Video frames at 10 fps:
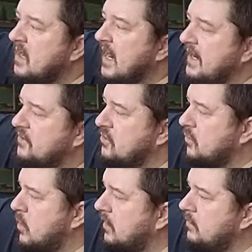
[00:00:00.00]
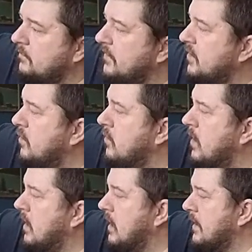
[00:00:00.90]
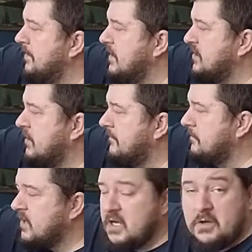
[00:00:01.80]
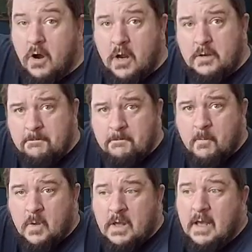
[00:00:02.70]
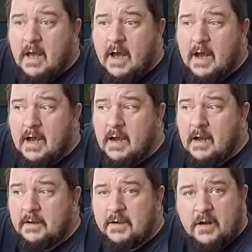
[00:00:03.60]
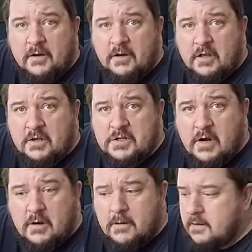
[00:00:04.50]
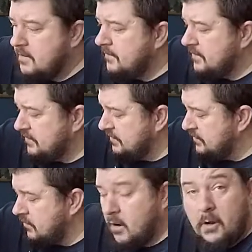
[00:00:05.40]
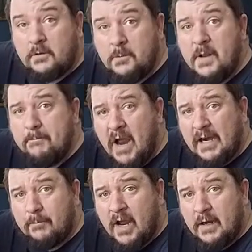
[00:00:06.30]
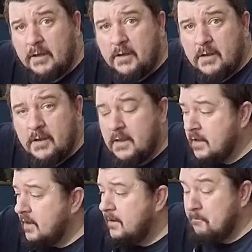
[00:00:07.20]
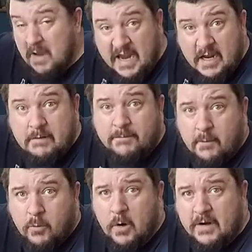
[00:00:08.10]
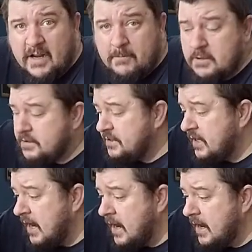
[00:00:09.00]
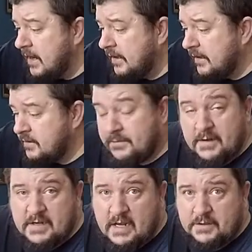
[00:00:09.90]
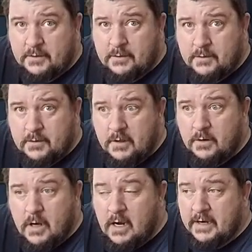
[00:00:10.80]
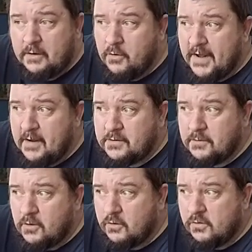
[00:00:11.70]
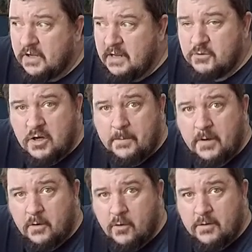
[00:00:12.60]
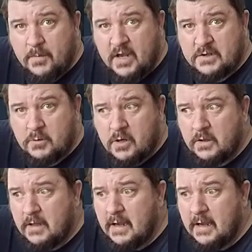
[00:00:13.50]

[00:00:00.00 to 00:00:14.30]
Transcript: I had to do a quick little video on this here from GeekOn. I got it in a Kickstarter. This is their ultimate backpack, made for board gamers. It is fantastic. You know, I go down to a local game shop here in North Bay as well,